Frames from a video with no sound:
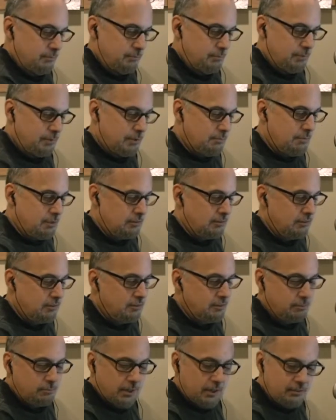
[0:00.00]
pretty much
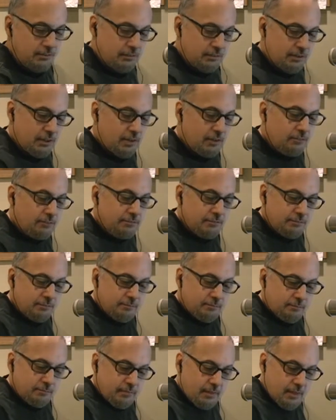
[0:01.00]
just myself
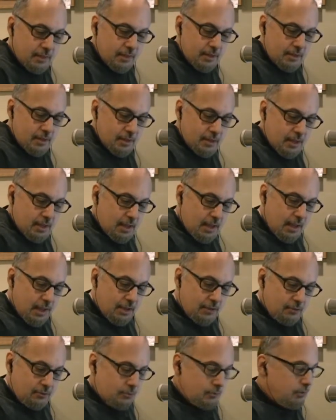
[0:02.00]

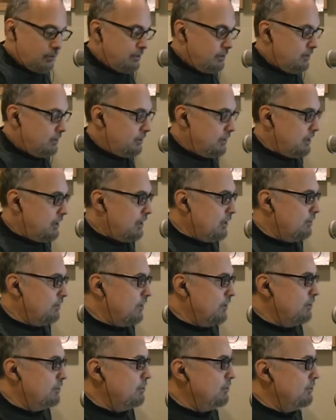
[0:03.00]
and or
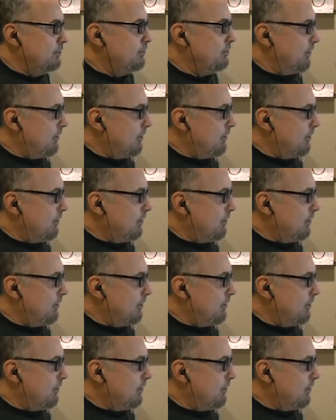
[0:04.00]
anyone whose